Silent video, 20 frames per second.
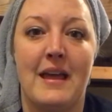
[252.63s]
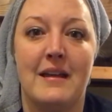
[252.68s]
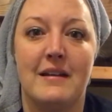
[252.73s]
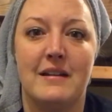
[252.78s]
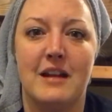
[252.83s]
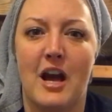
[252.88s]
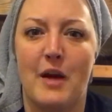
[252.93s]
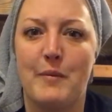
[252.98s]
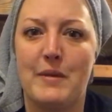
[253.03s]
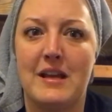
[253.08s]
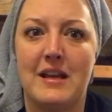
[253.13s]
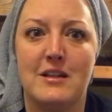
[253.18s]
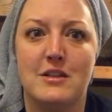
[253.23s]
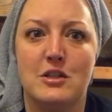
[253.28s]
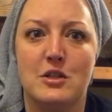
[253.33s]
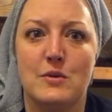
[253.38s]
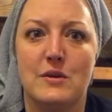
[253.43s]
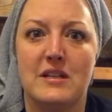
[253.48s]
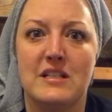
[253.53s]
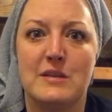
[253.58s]
and not
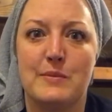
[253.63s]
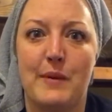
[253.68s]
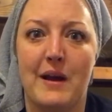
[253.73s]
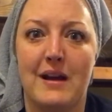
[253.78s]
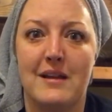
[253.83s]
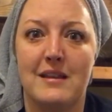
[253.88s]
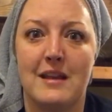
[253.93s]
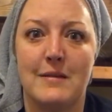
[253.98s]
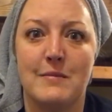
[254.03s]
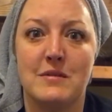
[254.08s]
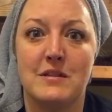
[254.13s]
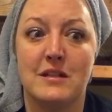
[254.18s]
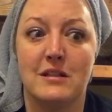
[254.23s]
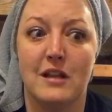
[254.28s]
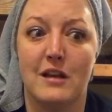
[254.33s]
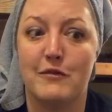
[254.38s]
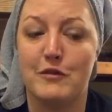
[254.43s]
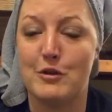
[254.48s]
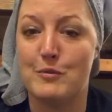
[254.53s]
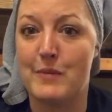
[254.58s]
because you expect them to
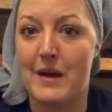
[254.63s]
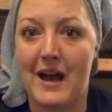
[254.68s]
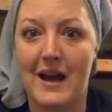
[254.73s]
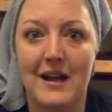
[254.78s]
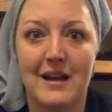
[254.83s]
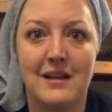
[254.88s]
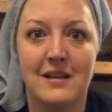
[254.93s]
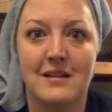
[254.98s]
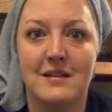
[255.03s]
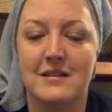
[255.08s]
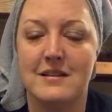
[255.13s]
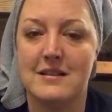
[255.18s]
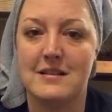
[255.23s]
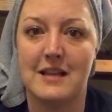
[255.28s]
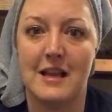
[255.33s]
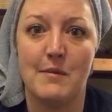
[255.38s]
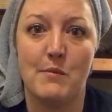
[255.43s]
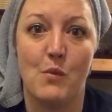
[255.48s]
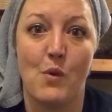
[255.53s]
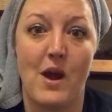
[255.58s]
love you back the
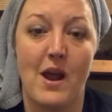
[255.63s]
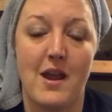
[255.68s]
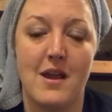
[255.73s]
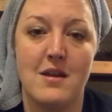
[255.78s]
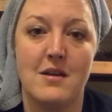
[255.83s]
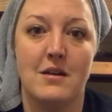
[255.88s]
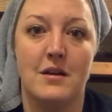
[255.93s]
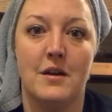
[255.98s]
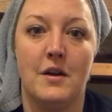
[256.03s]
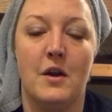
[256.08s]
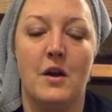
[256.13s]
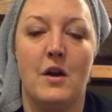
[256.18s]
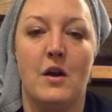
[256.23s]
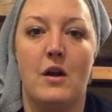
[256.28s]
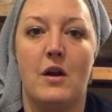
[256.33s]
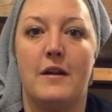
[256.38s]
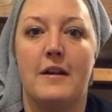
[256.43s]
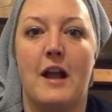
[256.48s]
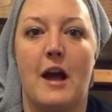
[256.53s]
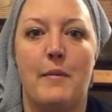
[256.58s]
same way,
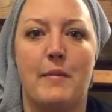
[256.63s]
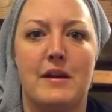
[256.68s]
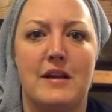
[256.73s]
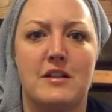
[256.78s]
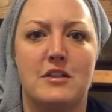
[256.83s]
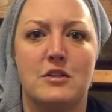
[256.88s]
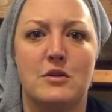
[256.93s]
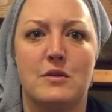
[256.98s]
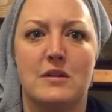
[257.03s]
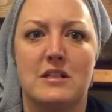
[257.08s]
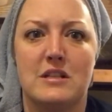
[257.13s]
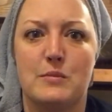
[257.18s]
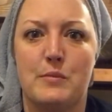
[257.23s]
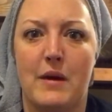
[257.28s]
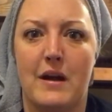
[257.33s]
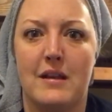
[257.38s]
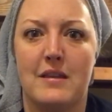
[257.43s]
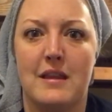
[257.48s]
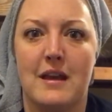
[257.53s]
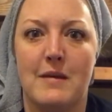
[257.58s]
not because you
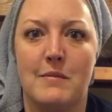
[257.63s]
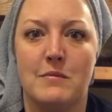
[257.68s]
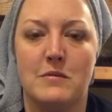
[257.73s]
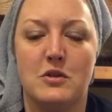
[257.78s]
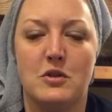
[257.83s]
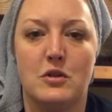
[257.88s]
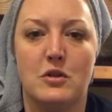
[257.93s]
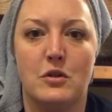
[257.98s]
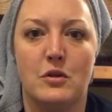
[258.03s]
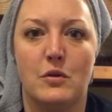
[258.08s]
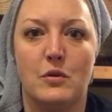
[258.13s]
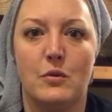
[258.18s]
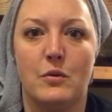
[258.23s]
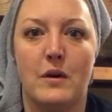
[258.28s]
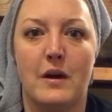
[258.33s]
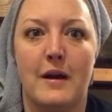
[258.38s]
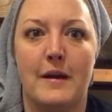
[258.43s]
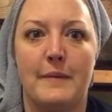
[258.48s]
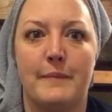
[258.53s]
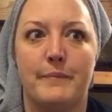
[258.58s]
expect them to
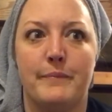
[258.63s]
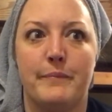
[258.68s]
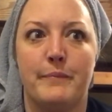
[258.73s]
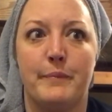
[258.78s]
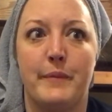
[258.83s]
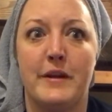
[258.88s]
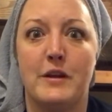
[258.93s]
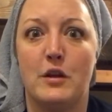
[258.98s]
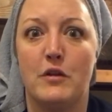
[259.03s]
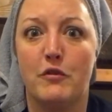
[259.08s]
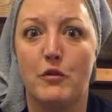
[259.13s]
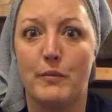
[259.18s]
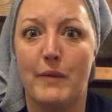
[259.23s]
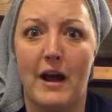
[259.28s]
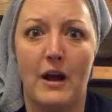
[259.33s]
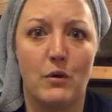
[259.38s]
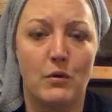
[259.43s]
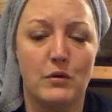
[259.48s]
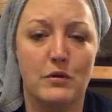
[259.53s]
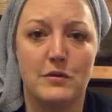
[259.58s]
bend over
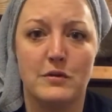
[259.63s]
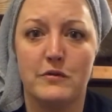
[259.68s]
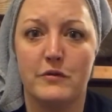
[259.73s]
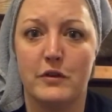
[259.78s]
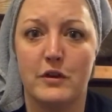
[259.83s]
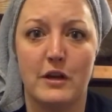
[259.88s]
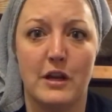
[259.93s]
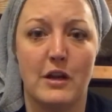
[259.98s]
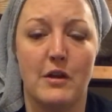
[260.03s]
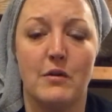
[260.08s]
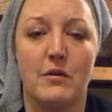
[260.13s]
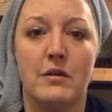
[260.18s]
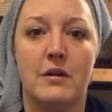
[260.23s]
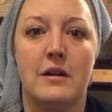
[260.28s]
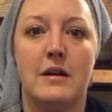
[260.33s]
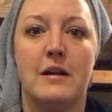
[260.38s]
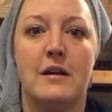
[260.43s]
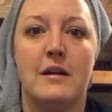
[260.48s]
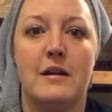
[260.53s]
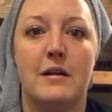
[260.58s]
backwards for you,
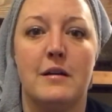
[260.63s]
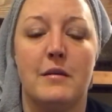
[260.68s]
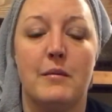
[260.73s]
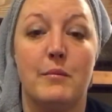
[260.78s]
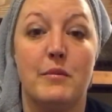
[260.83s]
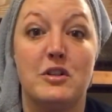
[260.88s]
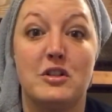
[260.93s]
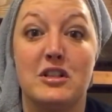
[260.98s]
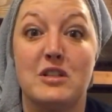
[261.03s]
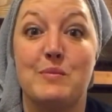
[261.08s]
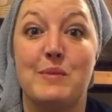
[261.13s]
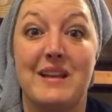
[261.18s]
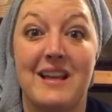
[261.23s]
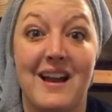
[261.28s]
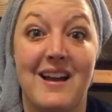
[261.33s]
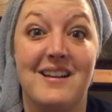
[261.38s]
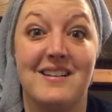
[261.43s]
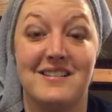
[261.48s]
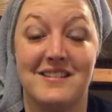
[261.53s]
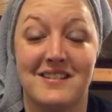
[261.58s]
but just
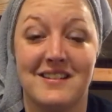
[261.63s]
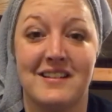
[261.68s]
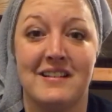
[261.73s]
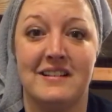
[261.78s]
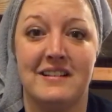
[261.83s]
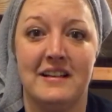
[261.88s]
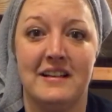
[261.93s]
because.